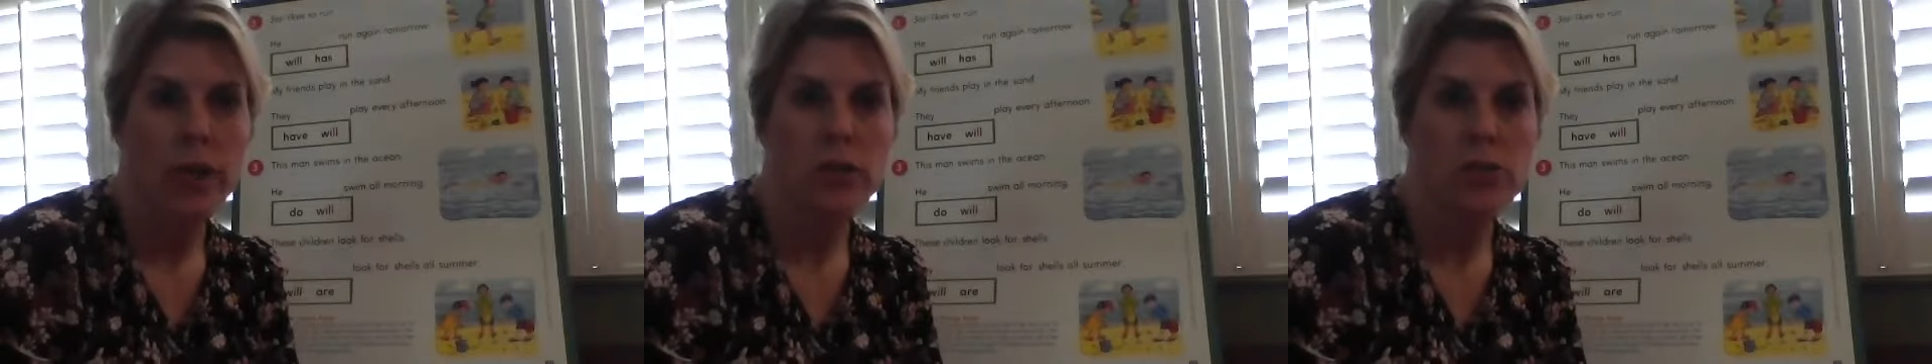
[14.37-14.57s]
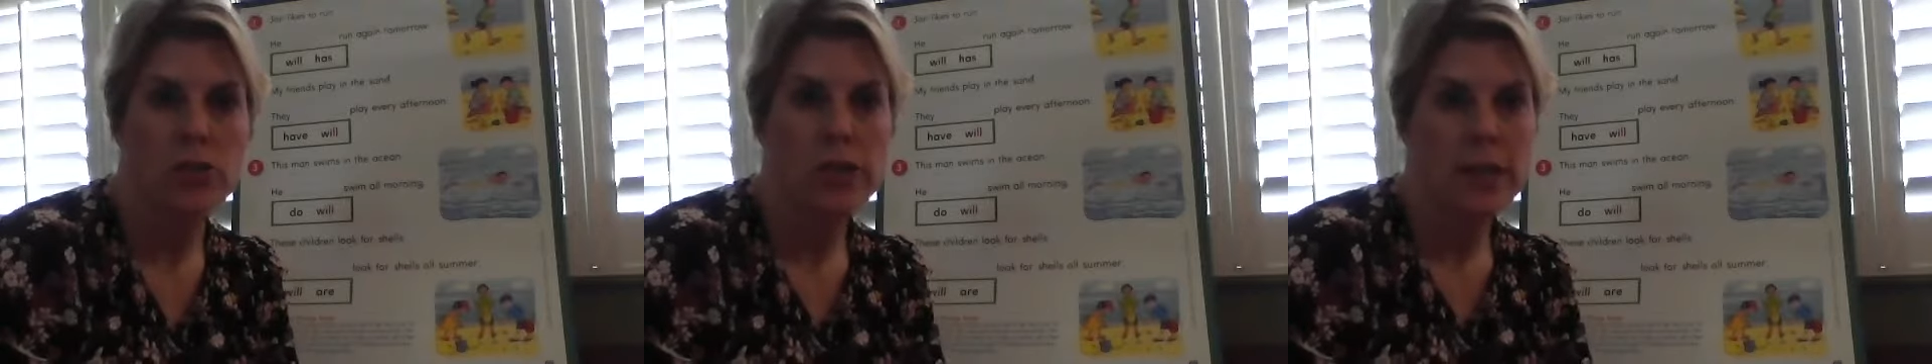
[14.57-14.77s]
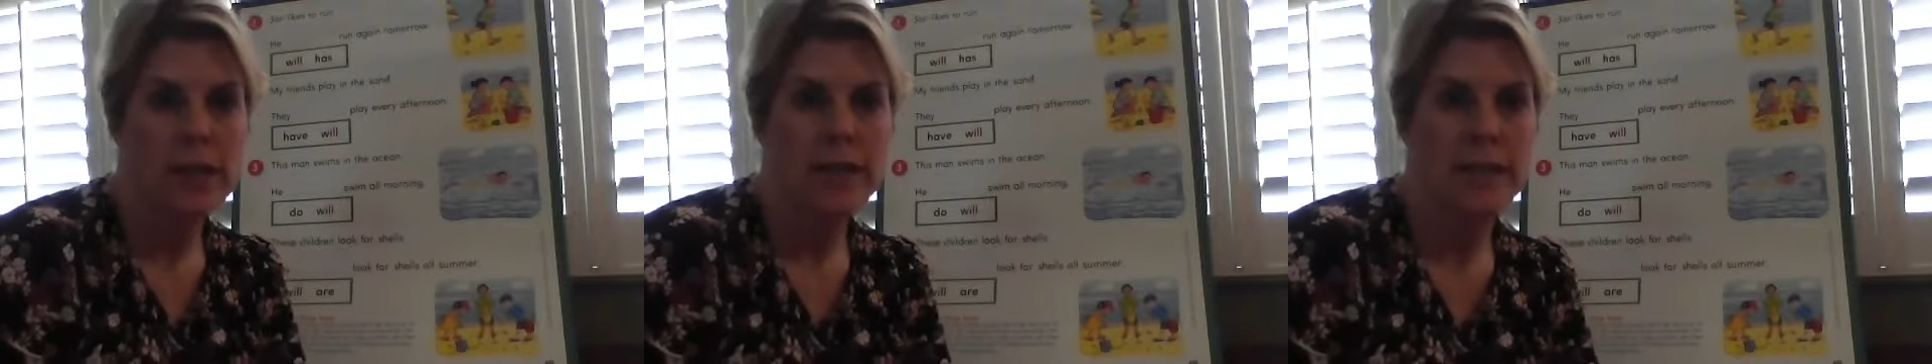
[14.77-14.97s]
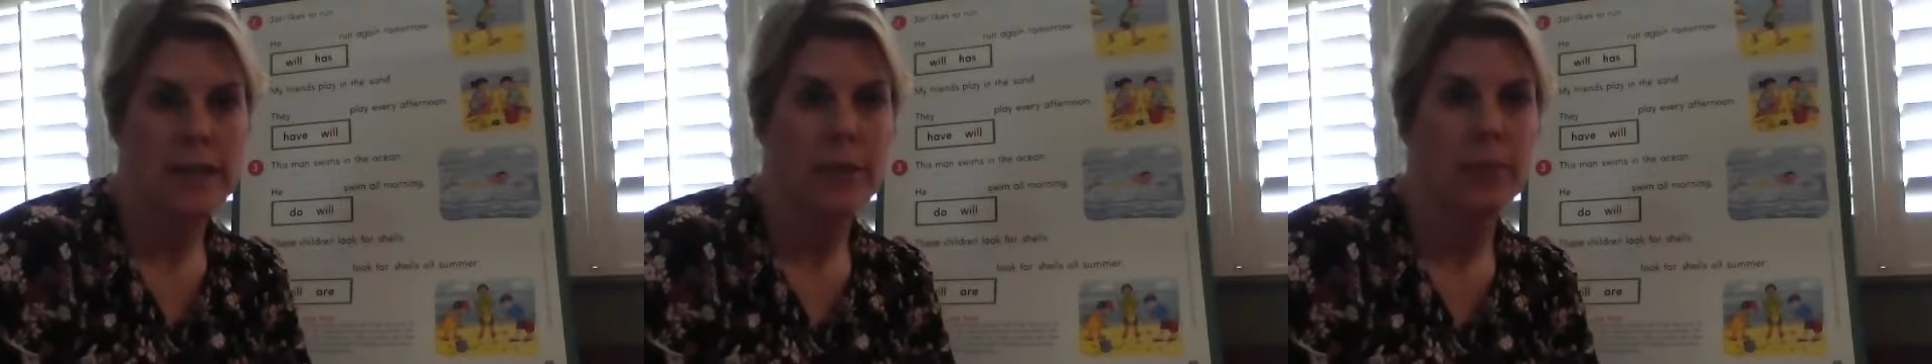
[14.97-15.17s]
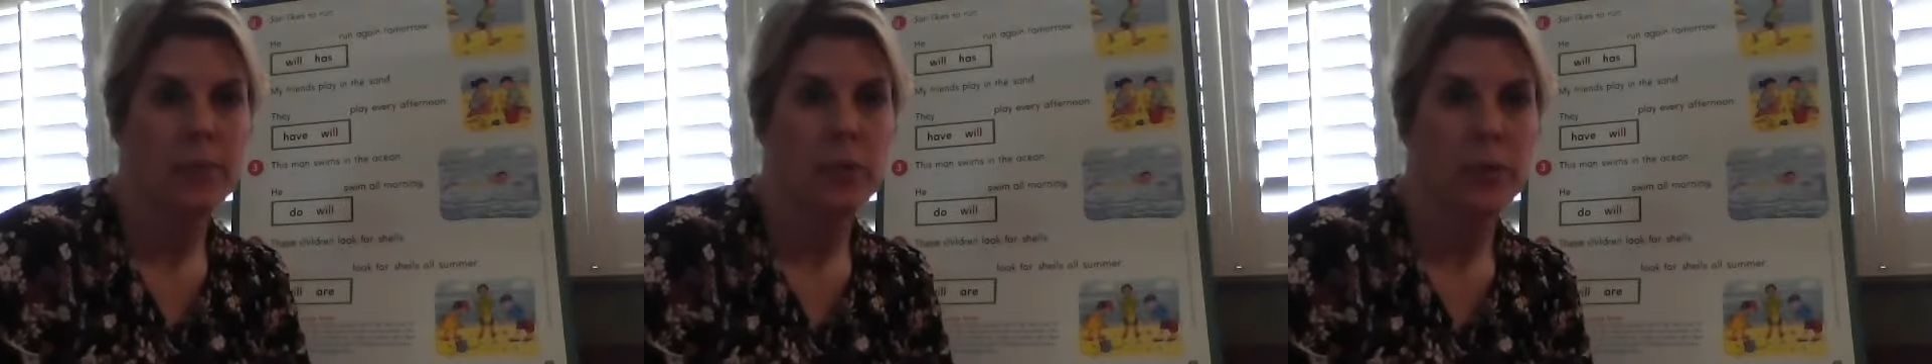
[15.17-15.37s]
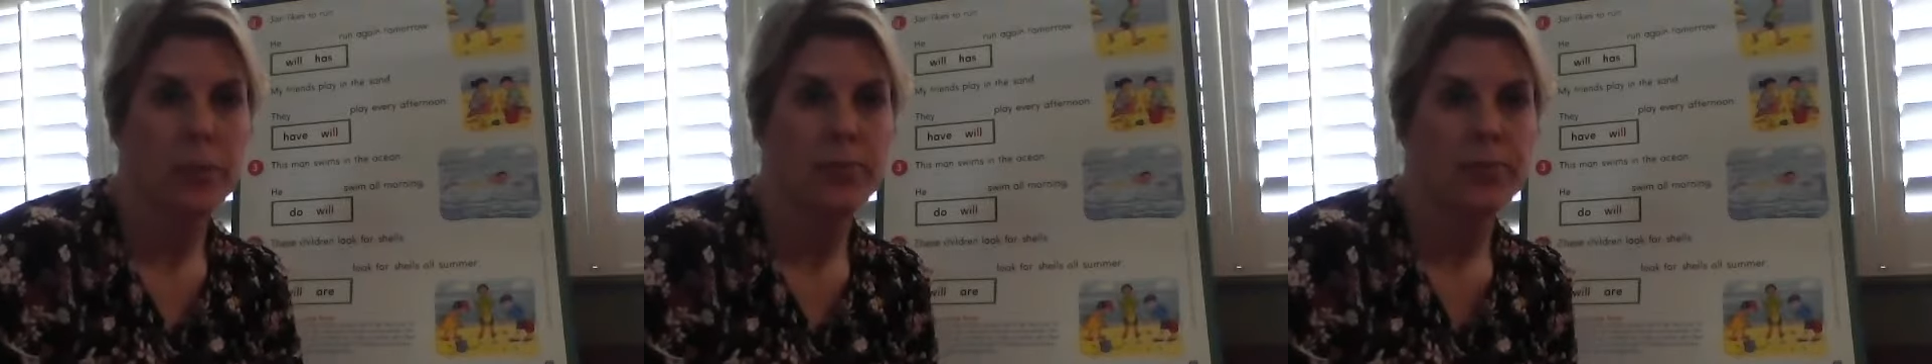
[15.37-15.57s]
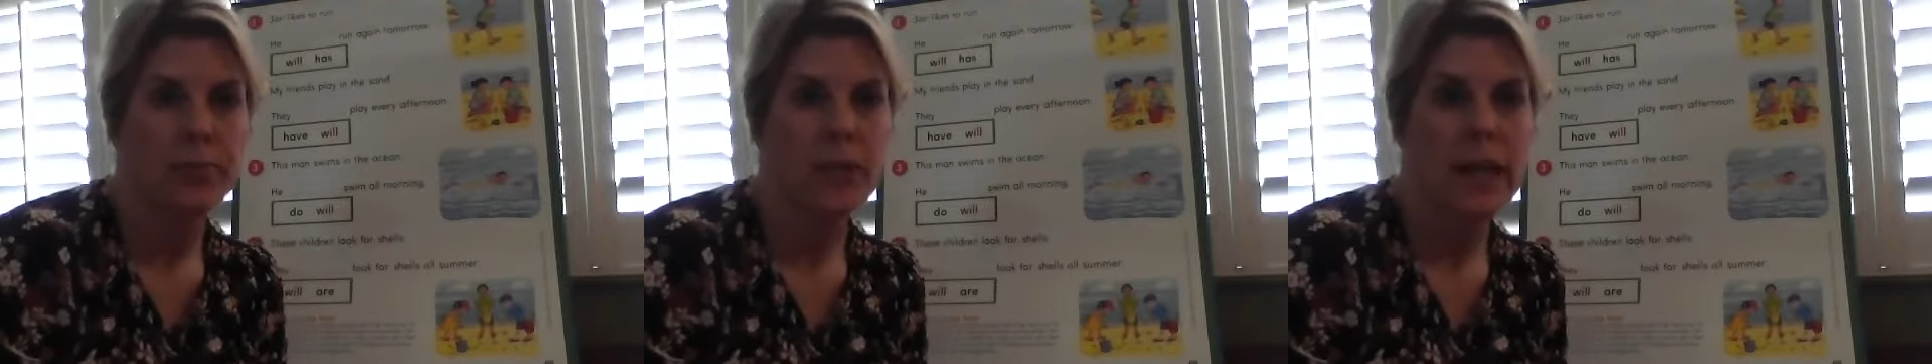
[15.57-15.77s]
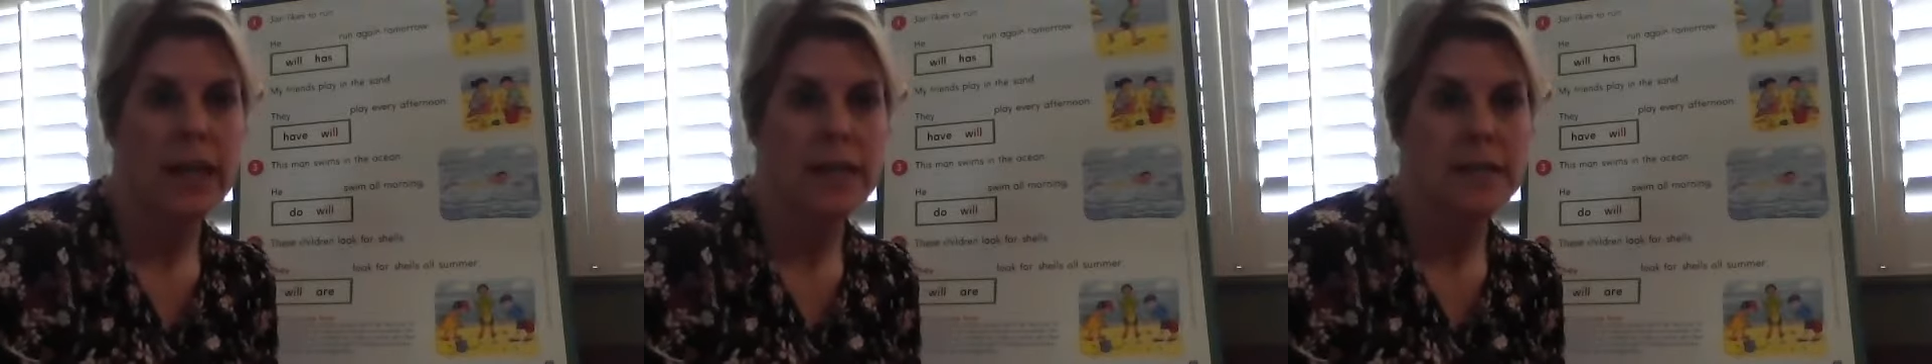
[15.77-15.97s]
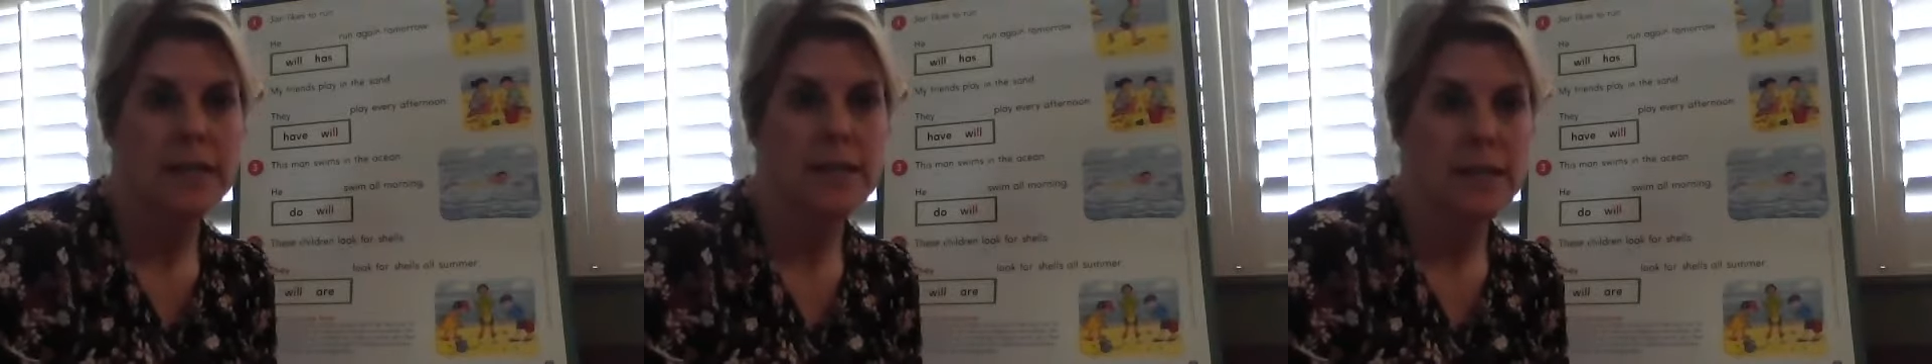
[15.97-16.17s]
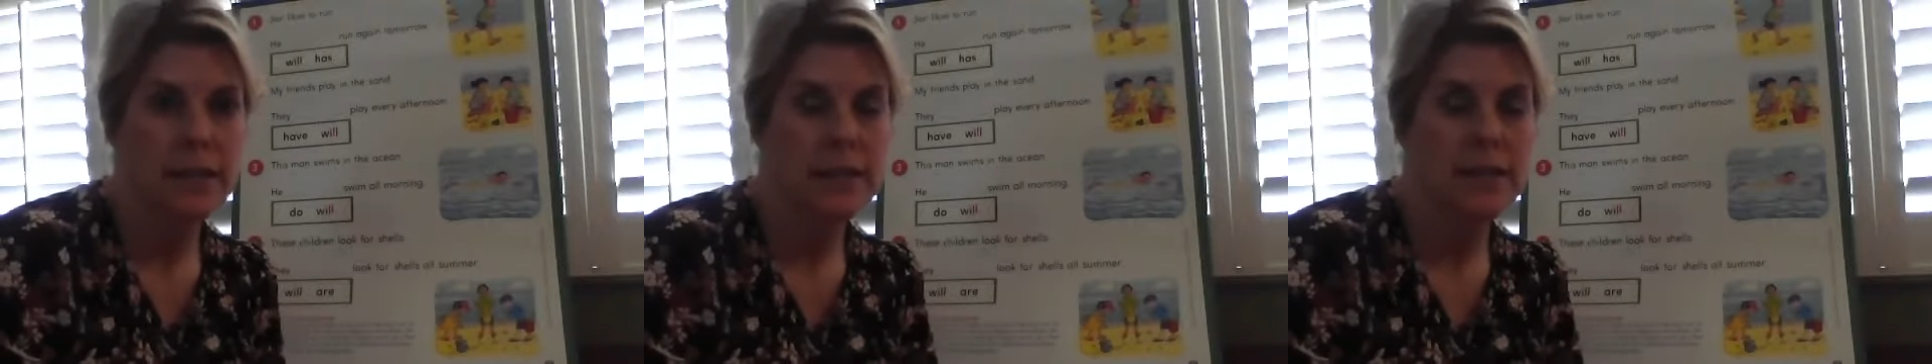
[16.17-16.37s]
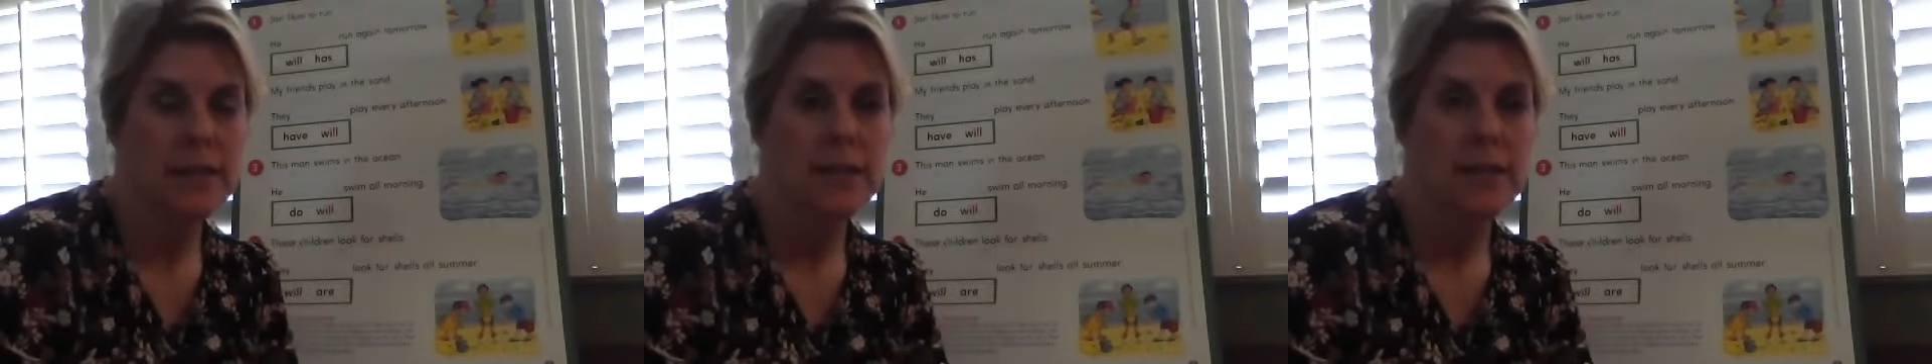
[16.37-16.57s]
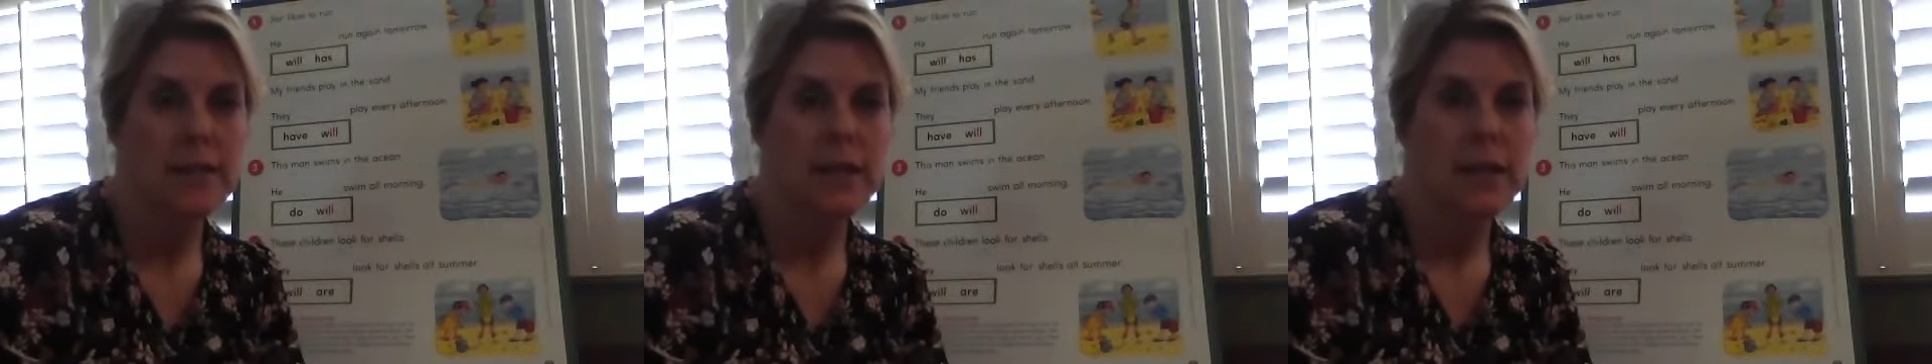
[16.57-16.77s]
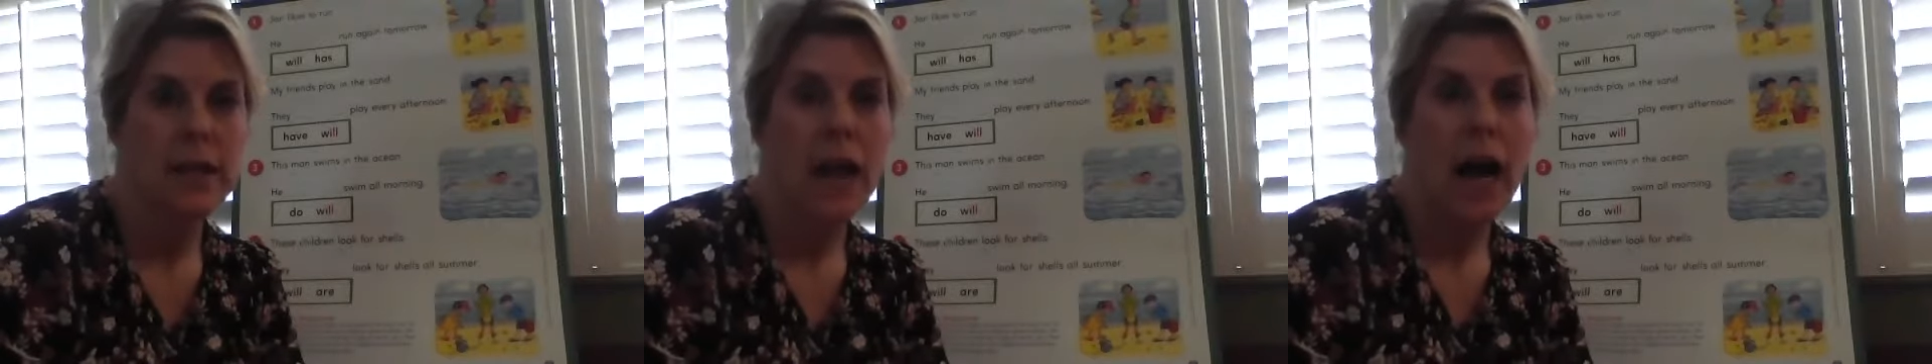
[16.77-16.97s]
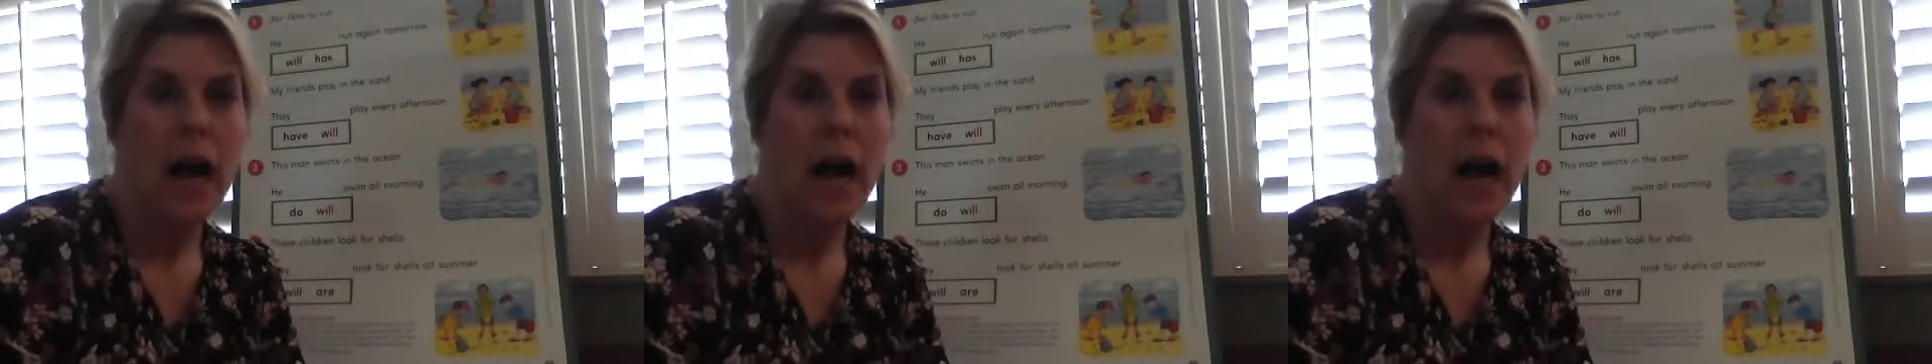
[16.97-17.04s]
Here's an example in a sentence.